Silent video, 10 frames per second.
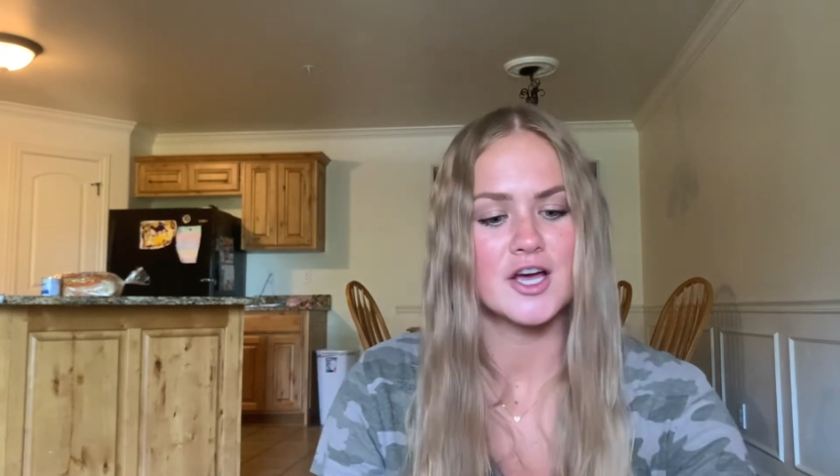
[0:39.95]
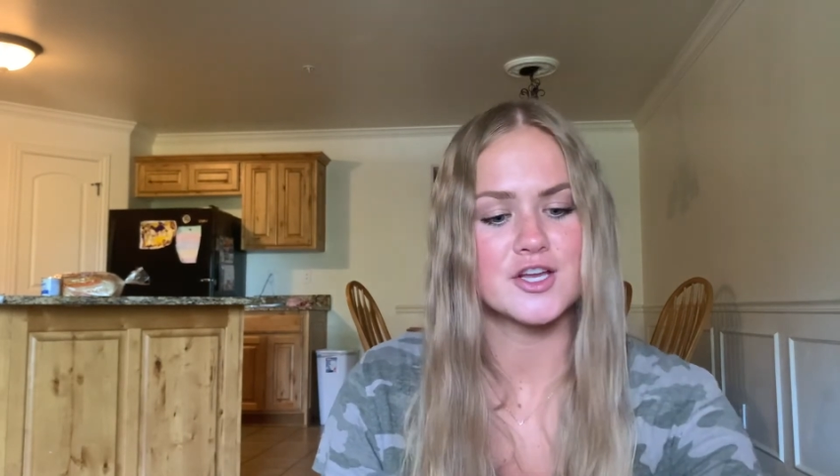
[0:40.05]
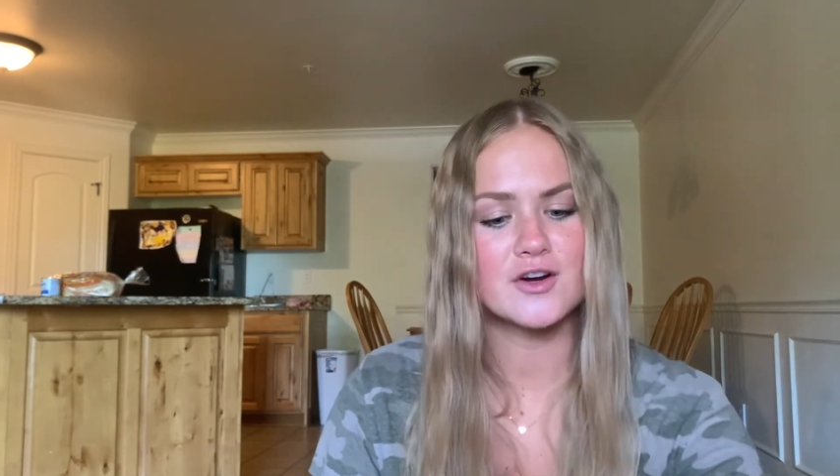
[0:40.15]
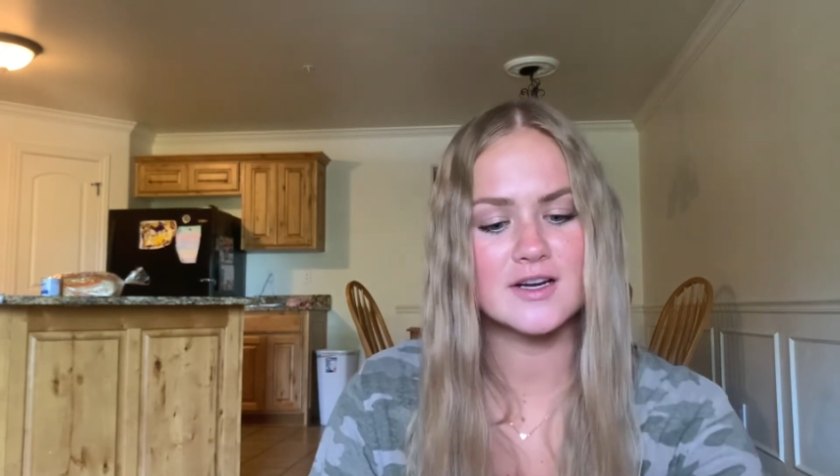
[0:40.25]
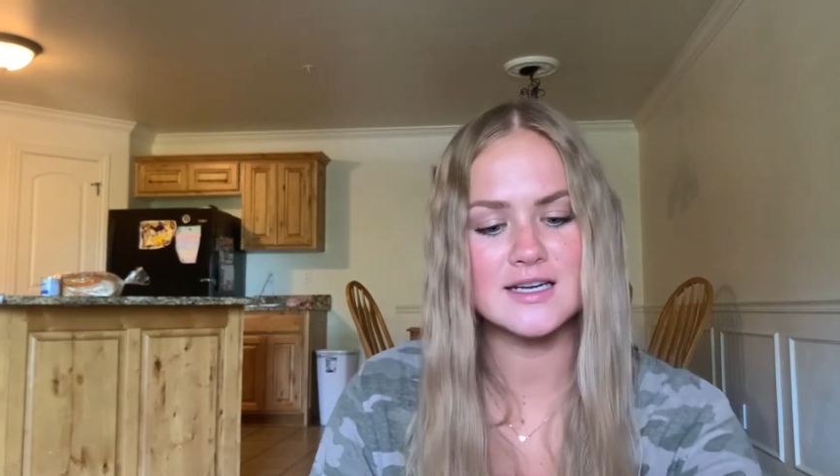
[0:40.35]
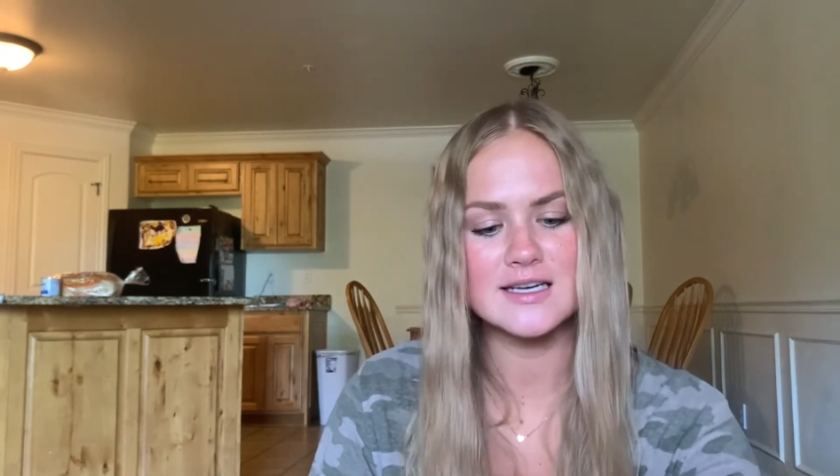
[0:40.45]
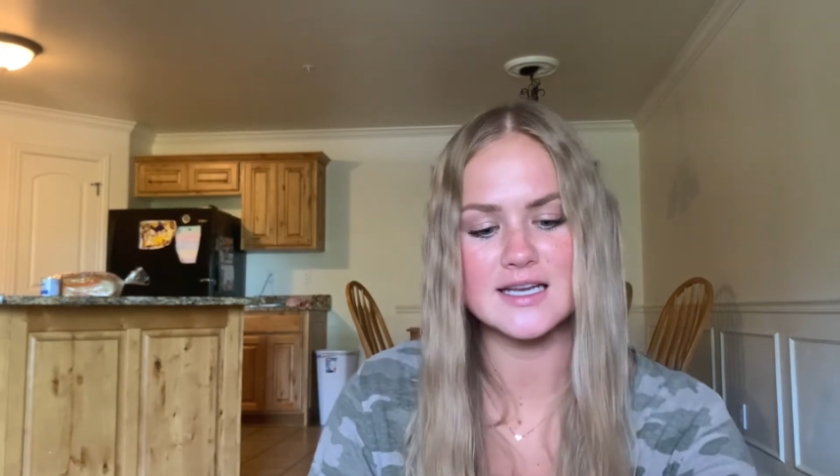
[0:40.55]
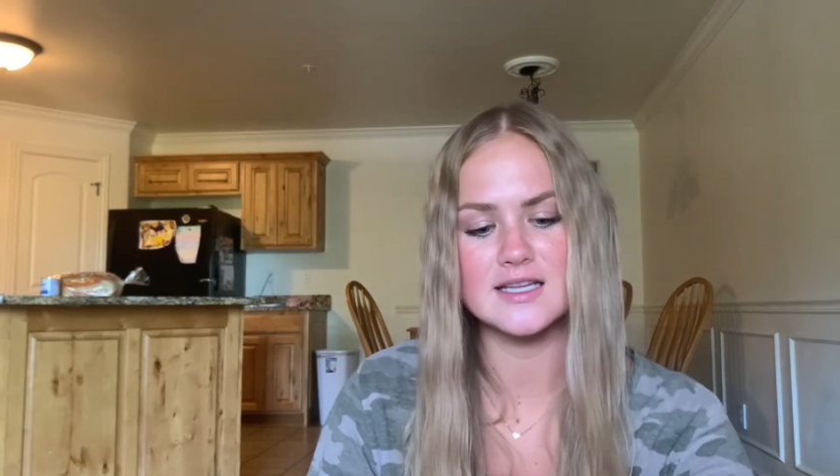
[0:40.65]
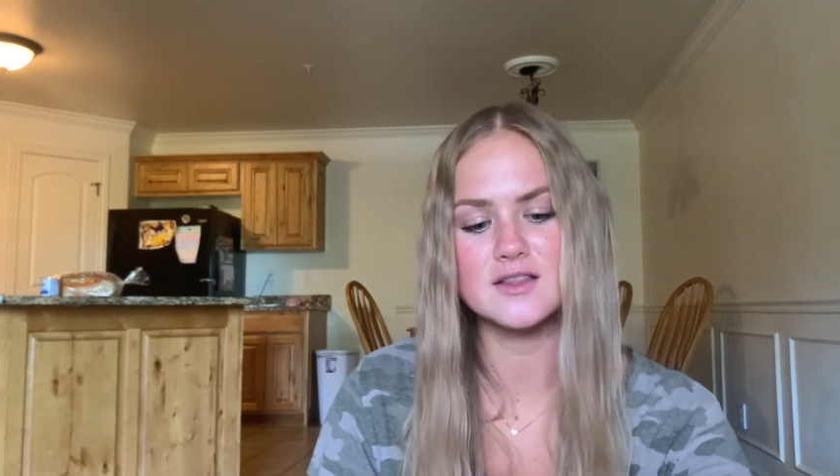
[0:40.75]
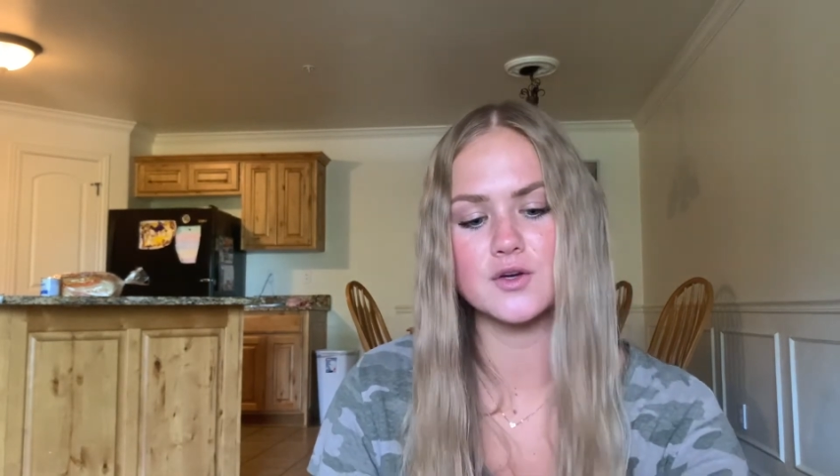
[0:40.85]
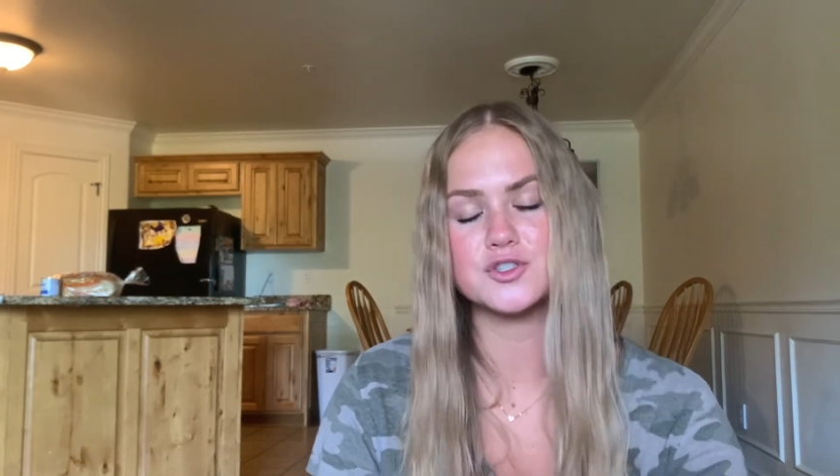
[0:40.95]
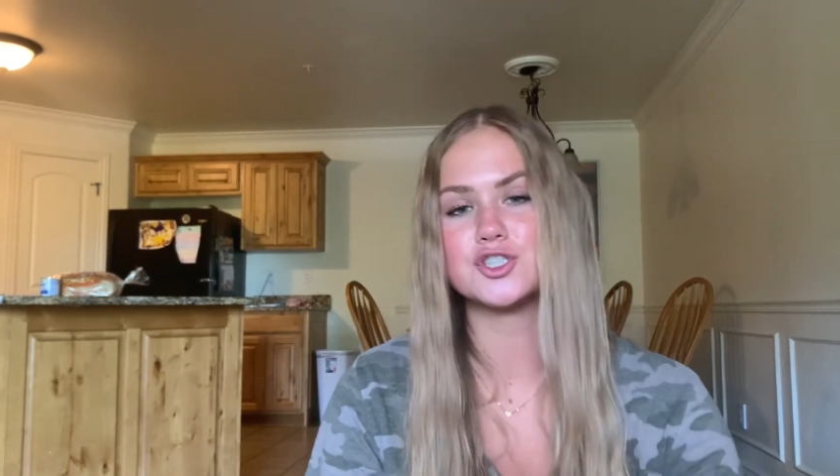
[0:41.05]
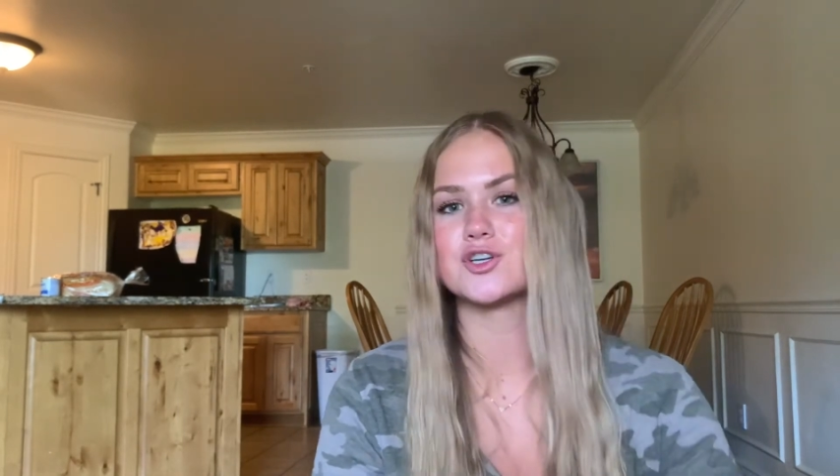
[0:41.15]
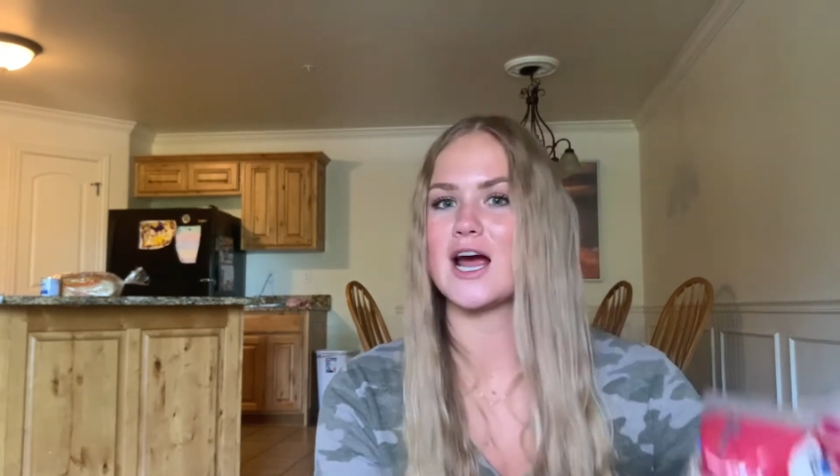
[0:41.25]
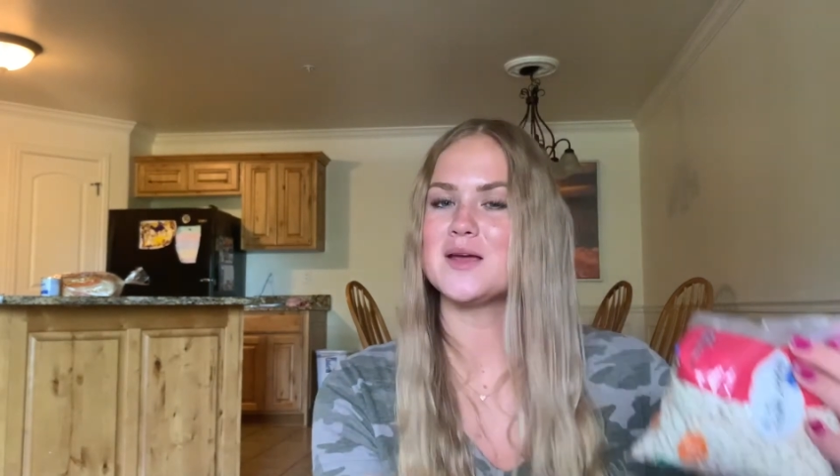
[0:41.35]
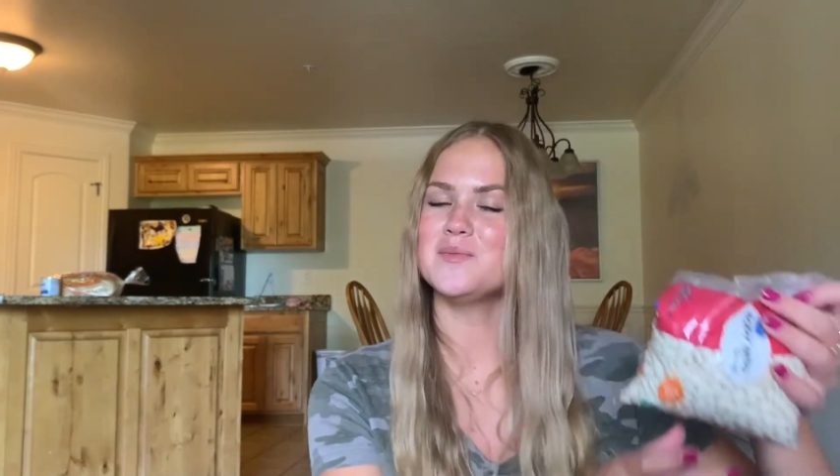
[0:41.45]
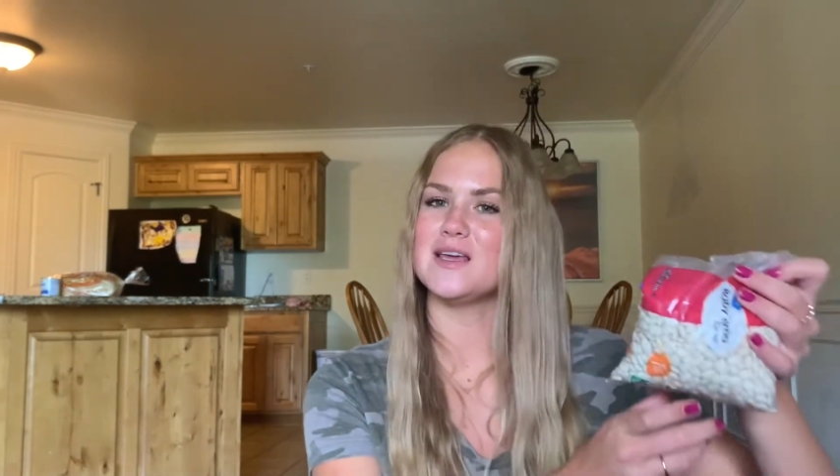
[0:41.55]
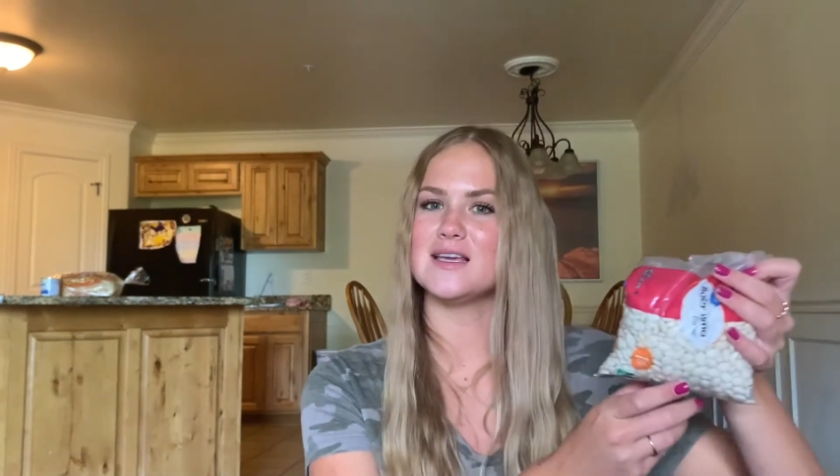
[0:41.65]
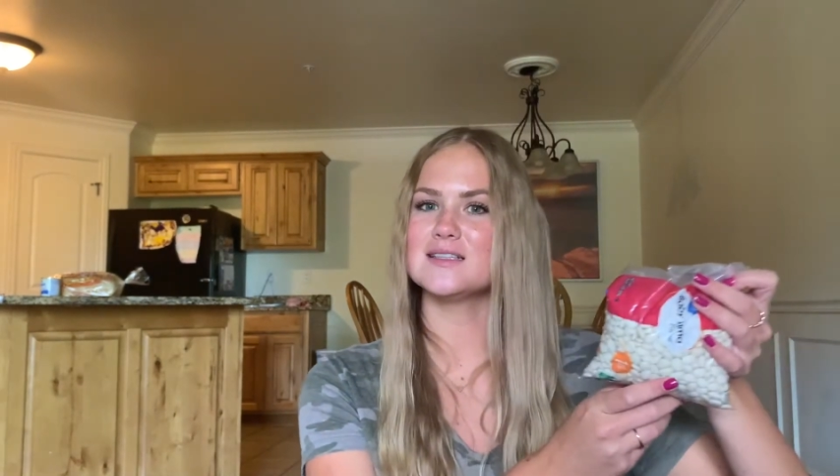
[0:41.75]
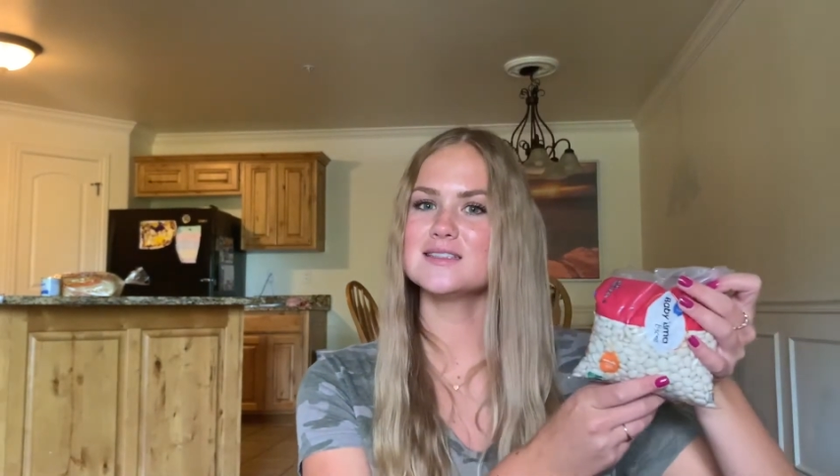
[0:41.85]
You're going to need those dry
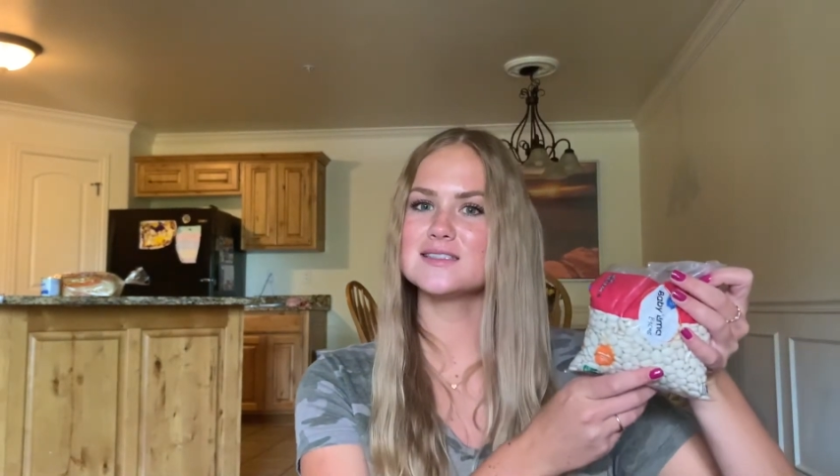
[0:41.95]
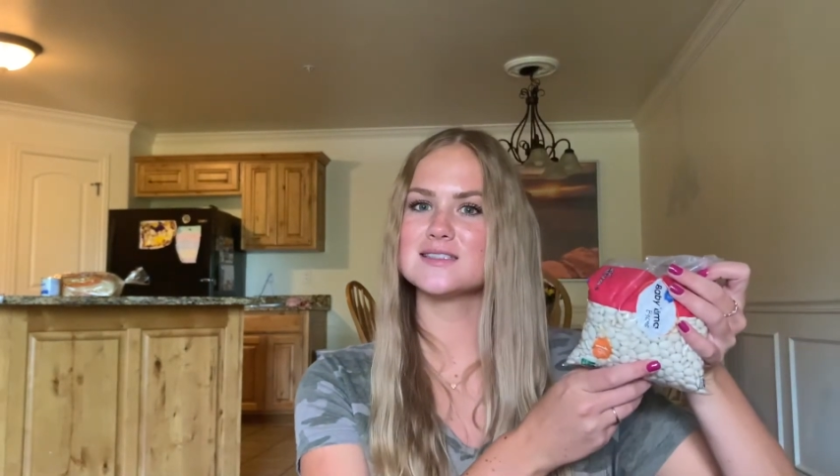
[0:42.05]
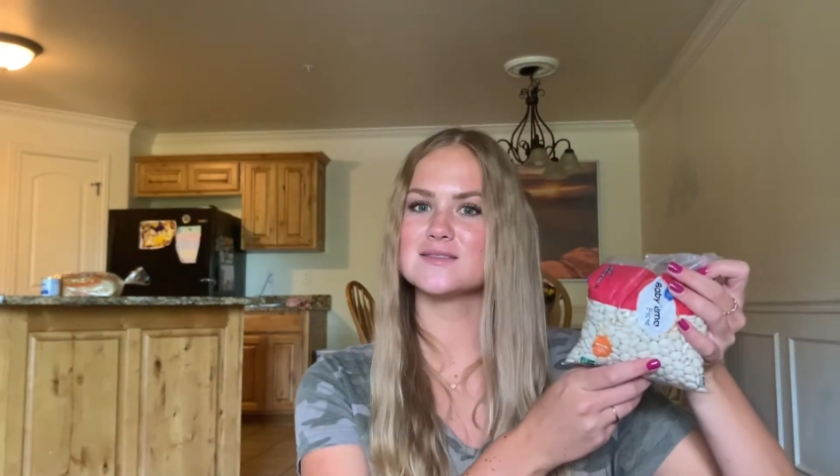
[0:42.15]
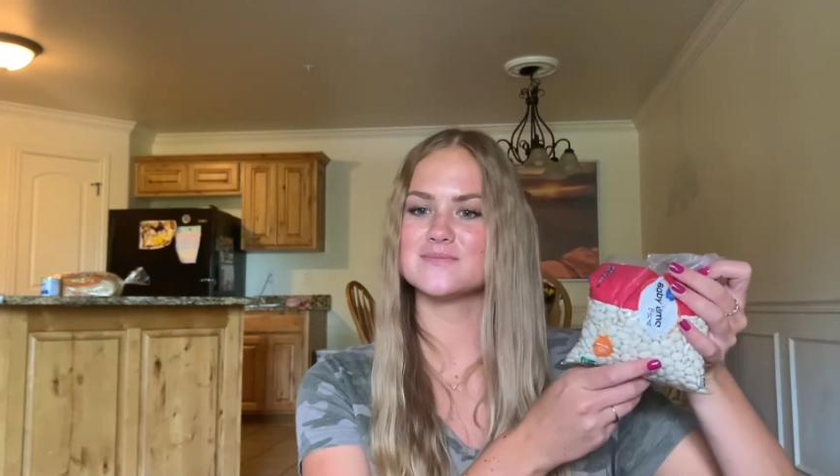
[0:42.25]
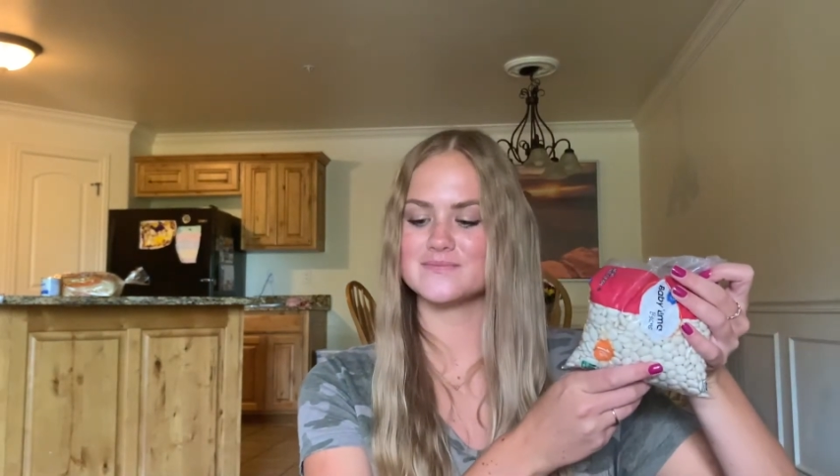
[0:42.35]
beans.